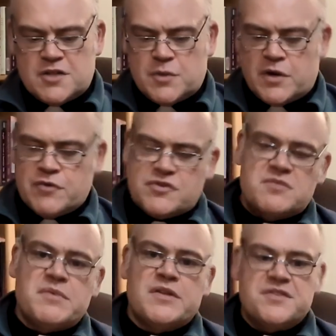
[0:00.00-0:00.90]
to
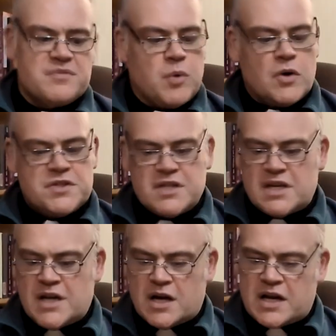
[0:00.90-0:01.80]
100 mils of water
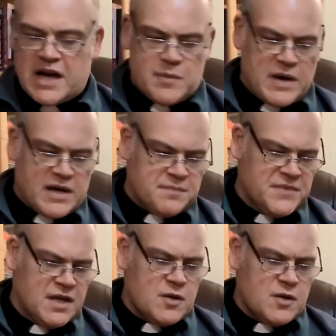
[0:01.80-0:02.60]
in our gaiwan.